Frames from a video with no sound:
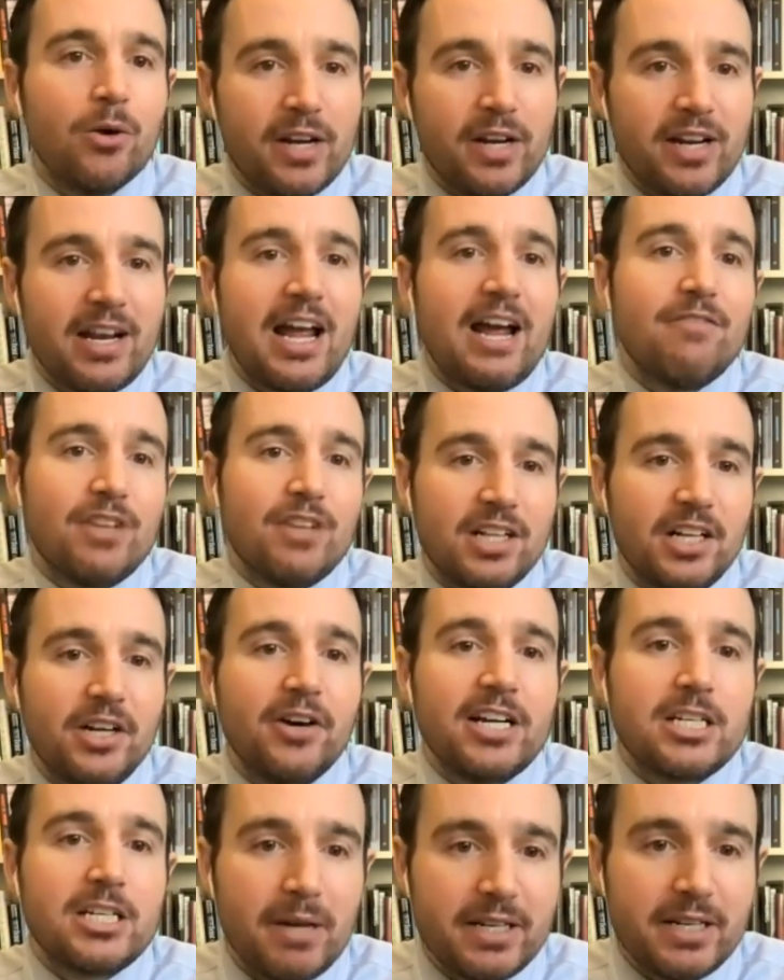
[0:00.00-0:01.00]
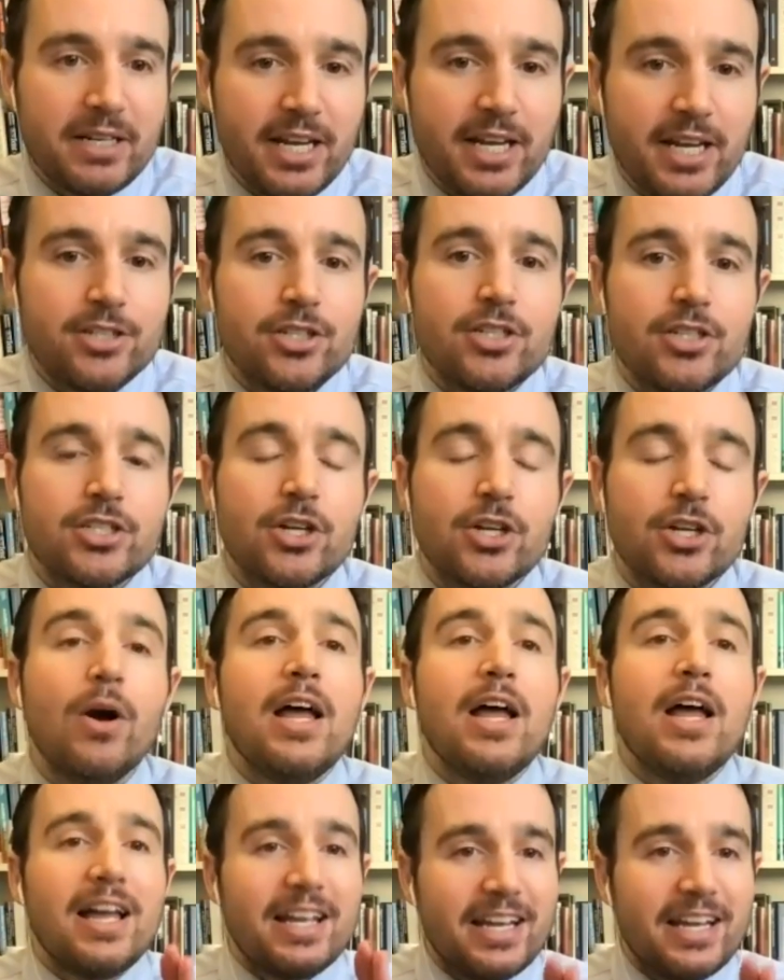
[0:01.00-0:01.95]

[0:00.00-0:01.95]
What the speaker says: We didn't have the clear expectations. So